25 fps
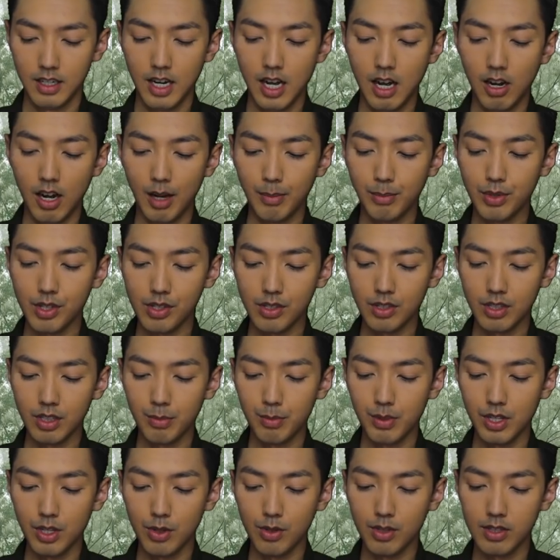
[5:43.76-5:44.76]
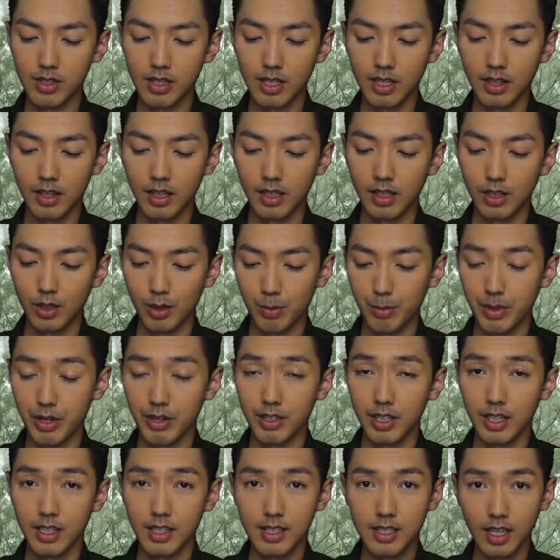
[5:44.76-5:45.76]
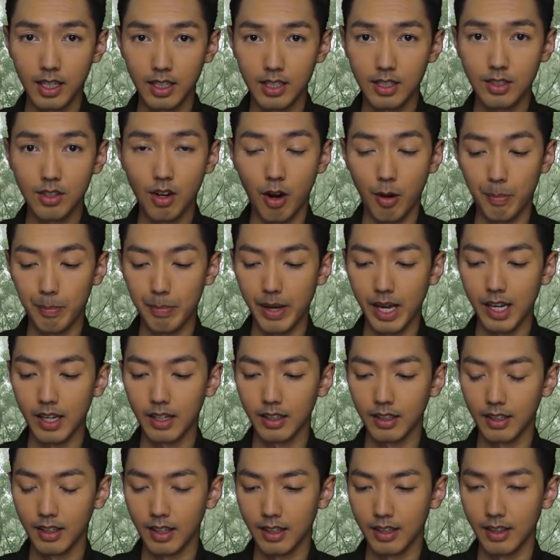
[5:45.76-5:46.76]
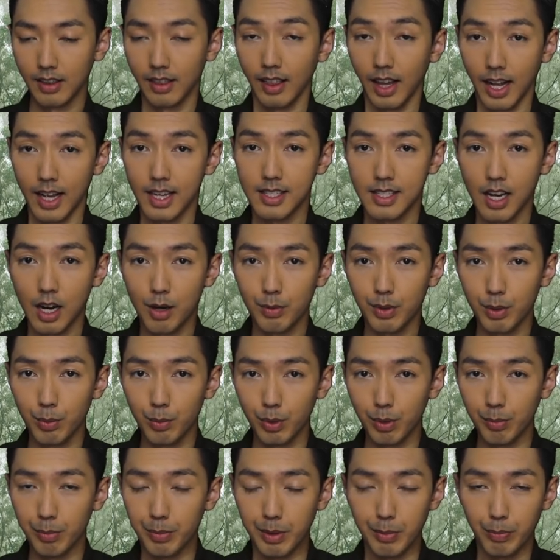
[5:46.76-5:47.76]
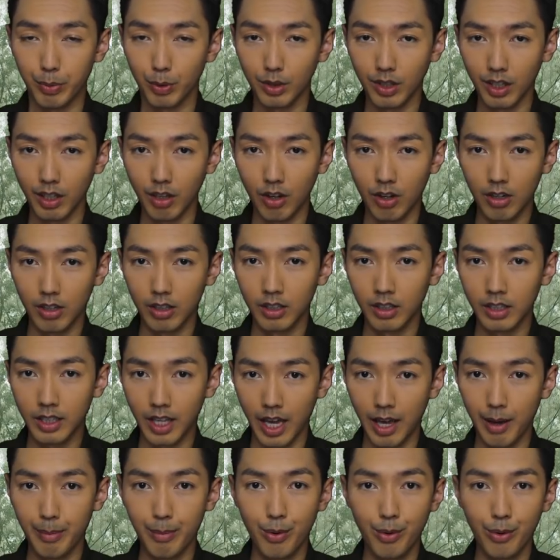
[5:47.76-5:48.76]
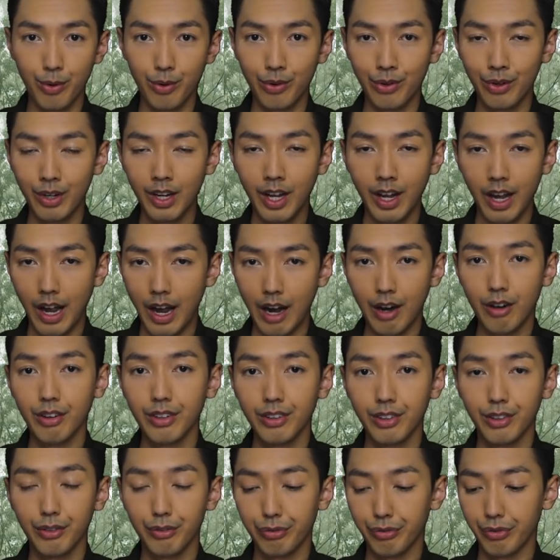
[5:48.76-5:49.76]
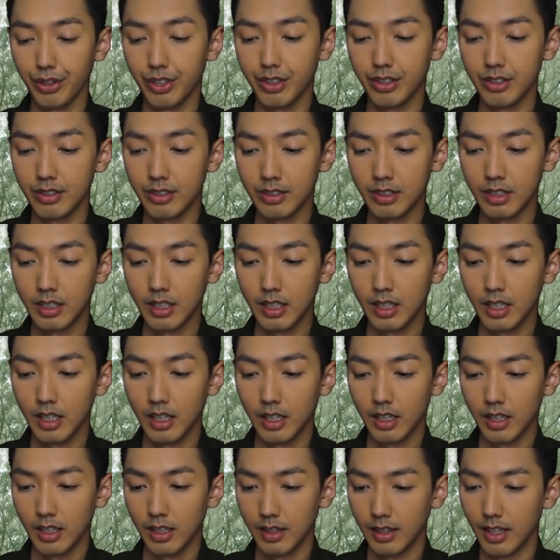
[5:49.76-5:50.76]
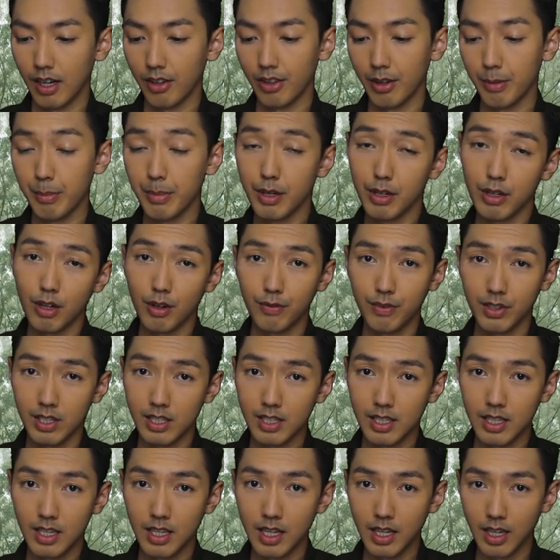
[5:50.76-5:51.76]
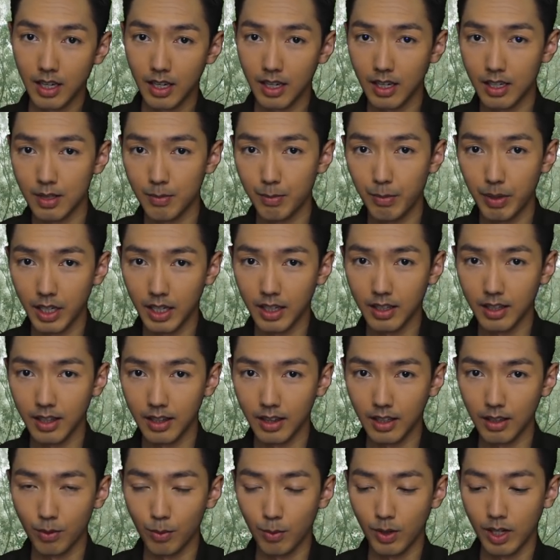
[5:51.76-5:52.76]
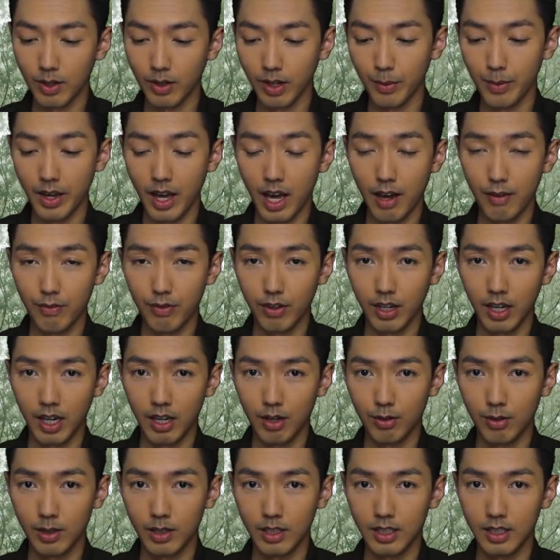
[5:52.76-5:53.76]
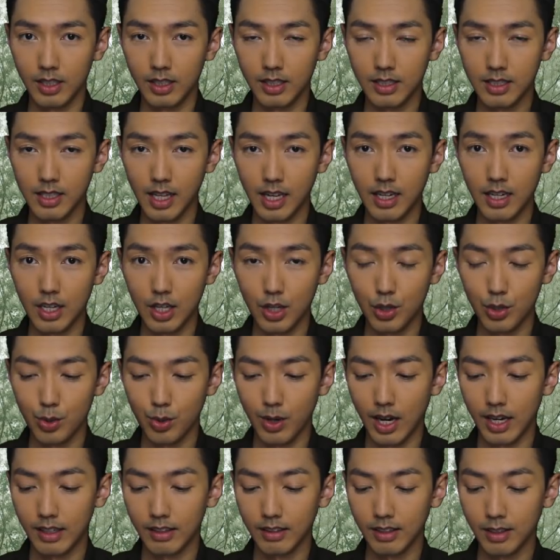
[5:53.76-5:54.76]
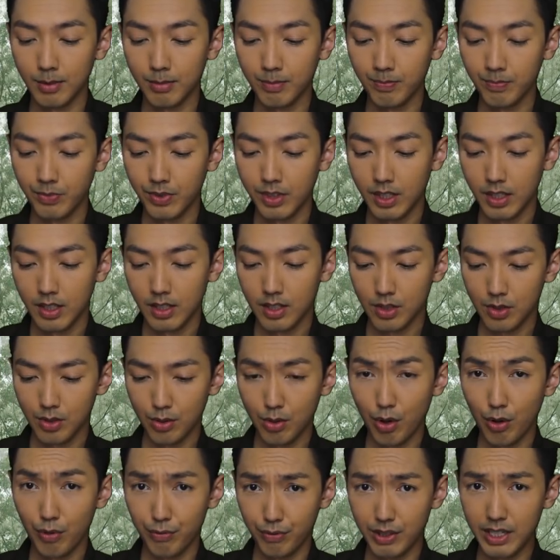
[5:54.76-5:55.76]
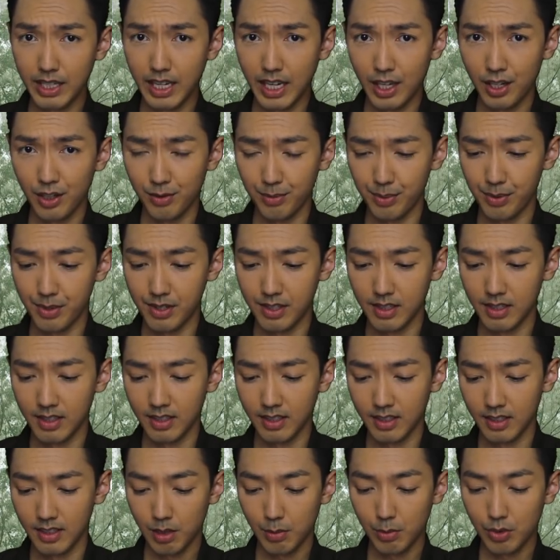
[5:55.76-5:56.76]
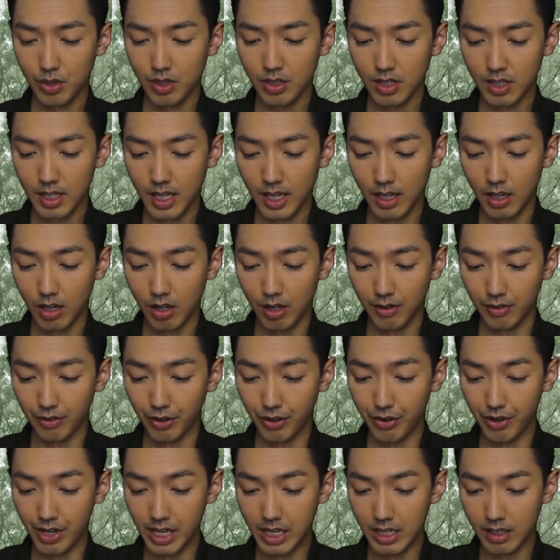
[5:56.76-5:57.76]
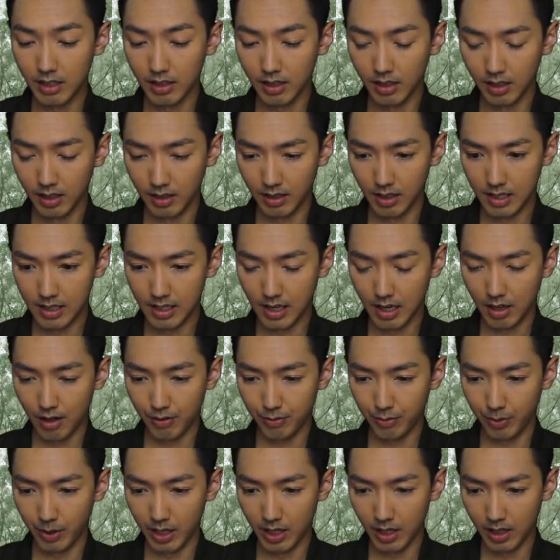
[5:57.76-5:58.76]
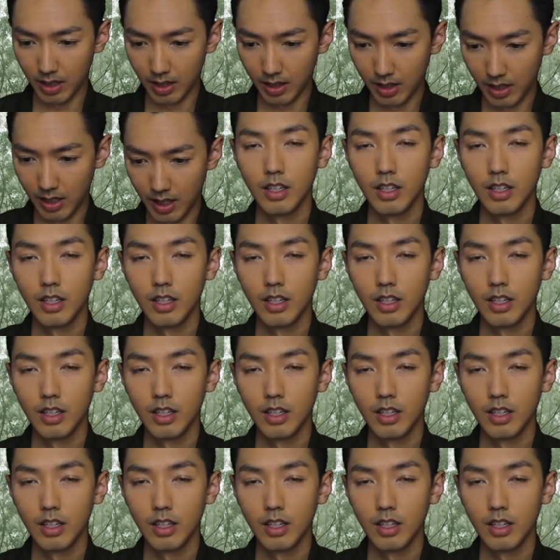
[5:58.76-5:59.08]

Now, I'm just gonna be using the little mirror inside this compact. That's how we would be putting on Camo out in the field. Now, the mirror obviously here is bigger than the one that we have in our standard issue item, so hopefully that helps. I'm just gonna get a lot of green to start off with.